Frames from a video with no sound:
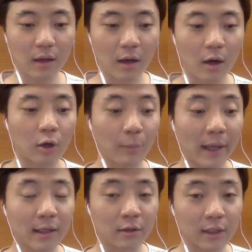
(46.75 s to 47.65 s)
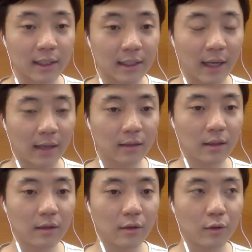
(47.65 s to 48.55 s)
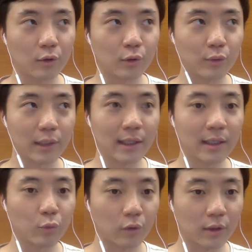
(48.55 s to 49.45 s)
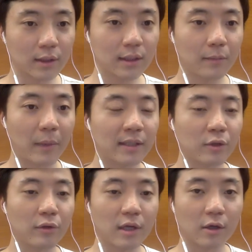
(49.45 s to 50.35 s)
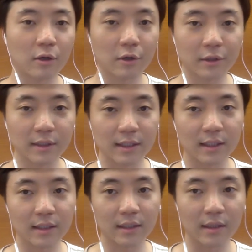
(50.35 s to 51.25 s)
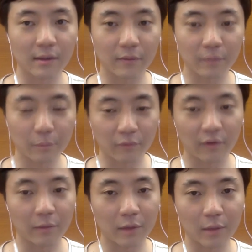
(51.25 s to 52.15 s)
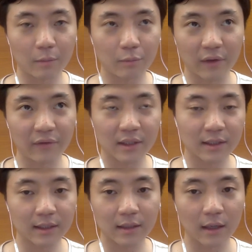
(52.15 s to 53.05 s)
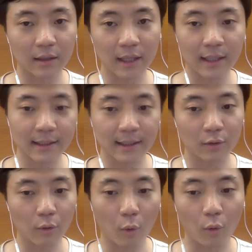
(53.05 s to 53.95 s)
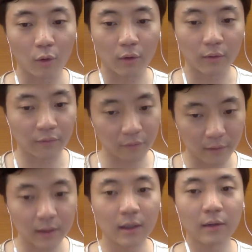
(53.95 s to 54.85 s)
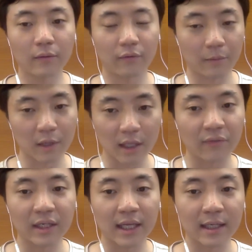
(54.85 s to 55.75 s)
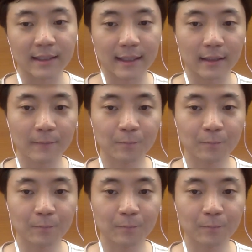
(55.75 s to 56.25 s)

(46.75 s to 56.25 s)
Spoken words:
automatically detect those related words based on the occurrences in from the previous data set or from the given data set.